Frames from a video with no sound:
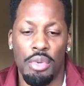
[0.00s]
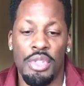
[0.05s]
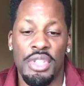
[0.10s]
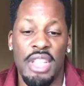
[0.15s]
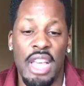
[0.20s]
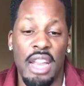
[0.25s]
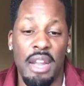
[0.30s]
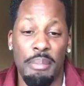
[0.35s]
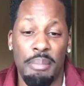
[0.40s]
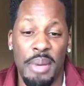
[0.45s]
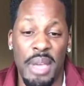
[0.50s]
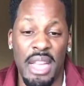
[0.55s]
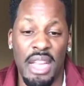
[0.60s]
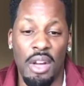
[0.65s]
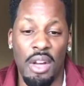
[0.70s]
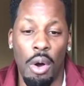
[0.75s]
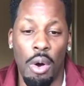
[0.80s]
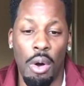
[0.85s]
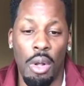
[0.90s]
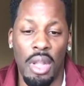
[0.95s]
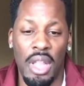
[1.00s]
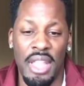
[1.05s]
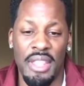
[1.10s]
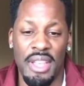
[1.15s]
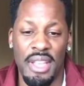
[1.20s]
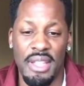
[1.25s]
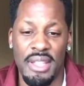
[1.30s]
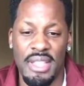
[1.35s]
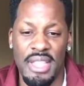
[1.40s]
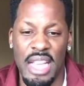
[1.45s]
Set a big goal and
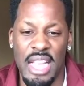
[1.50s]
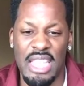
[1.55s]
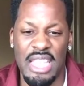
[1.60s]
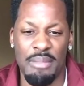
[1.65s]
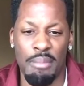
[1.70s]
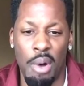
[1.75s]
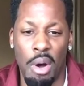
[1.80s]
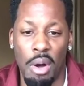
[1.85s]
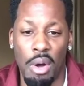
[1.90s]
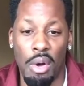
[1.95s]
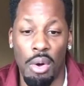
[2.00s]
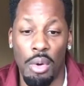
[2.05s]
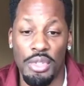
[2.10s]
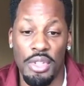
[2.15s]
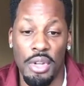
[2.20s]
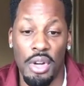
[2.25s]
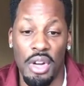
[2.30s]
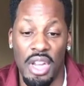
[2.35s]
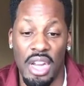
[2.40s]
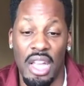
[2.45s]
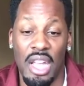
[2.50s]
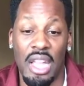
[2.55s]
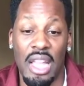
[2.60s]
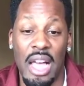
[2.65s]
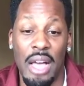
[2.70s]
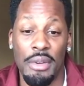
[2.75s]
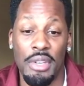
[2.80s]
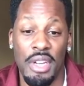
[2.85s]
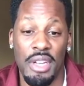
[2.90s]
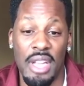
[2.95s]
then set small goals that are going to
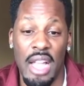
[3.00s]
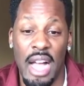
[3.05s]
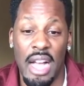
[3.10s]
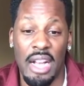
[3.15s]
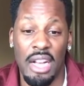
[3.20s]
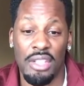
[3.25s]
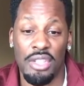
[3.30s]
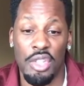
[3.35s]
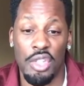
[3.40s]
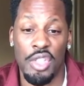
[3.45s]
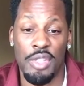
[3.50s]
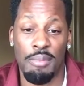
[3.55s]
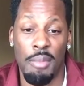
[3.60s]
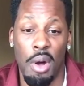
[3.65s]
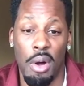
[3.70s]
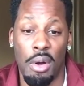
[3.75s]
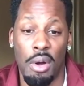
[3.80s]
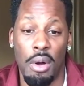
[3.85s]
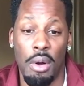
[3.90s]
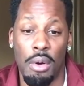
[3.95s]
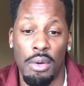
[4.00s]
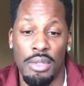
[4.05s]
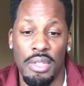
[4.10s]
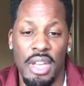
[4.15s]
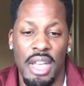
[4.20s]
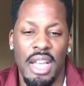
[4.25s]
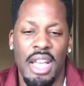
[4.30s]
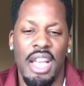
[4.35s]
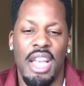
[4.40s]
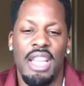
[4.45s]
allow you to knock out those small
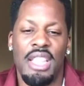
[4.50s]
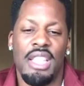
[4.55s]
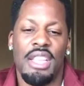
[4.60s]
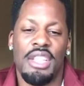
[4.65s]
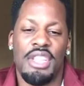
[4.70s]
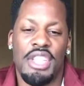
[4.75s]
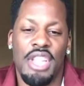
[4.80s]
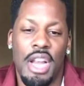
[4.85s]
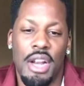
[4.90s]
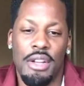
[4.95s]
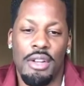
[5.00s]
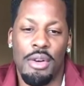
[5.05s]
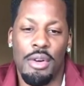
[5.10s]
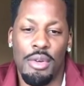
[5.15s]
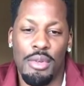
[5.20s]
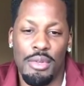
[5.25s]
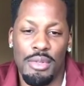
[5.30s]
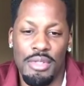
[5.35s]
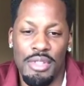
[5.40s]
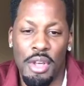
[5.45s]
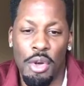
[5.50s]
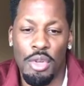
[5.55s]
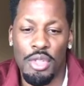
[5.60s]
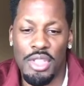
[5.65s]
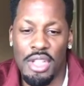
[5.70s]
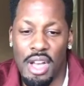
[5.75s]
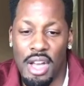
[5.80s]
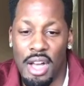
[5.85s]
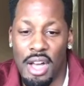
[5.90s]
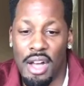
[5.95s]
goals, and then share
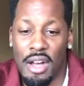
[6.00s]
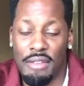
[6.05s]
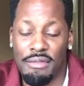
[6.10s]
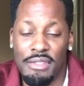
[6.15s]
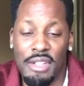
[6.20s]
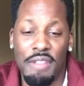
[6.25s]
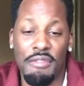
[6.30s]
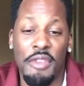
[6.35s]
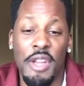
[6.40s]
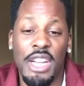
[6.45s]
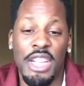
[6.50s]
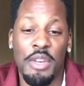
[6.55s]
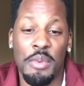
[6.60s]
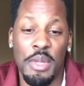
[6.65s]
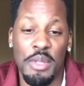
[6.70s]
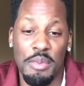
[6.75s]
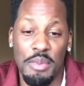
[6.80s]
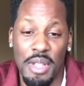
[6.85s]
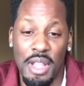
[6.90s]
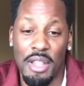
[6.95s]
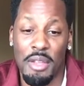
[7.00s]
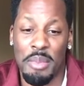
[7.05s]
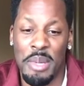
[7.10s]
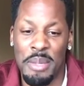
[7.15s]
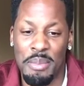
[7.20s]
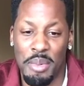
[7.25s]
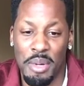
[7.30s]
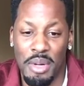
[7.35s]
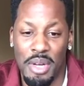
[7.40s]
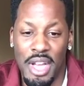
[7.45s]
those victories with other
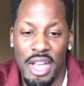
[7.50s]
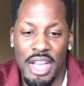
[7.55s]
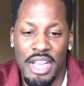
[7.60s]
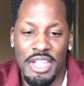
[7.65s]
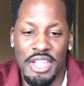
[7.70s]
people.